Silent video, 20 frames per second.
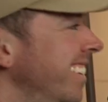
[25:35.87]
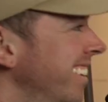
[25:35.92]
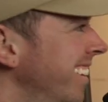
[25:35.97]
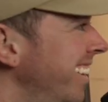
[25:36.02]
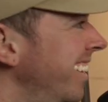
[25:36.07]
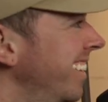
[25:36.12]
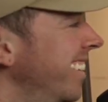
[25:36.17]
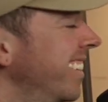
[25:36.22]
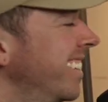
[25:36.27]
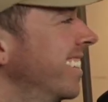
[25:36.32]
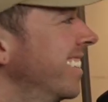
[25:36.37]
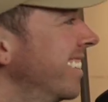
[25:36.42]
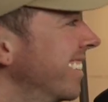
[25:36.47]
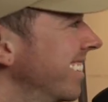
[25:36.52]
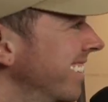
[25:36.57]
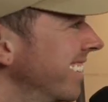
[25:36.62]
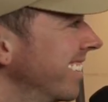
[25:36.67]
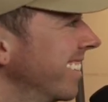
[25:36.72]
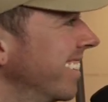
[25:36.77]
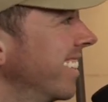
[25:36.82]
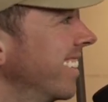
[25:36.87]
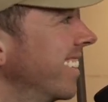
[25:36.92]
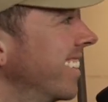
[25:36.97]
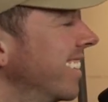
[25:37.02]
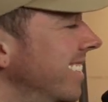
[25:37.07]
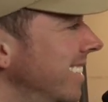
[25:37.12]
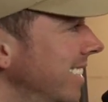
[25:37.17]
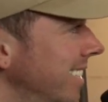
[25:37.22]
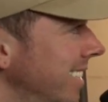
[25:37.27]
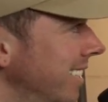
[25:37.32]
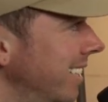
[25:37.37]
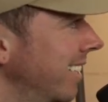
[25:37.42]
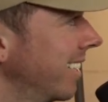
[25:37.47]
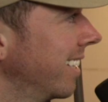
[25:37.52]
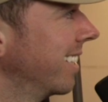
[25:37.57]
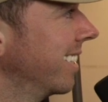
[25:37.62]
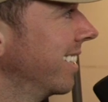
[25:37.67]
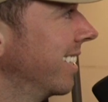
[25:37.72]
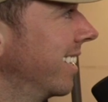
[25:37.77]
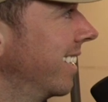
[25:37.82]
I have a working
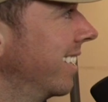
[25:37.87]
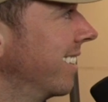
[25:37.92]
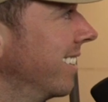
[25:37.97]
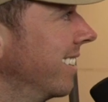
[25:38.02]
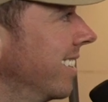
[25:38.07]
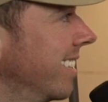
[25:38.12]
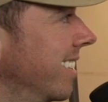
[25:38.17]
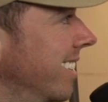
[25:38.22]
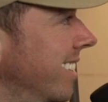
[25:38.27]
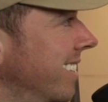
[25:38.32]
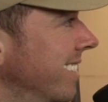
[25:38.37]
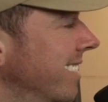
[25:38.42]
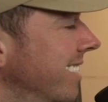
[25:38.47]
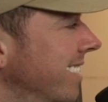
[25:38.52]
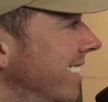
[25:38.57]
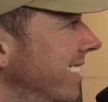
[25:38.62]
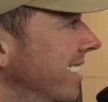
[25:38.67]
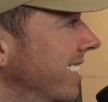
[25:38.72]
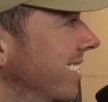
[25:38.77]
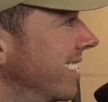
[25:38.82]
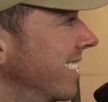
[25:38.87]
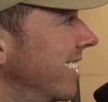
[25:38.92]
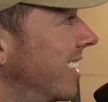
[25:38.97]
replica of my van that actually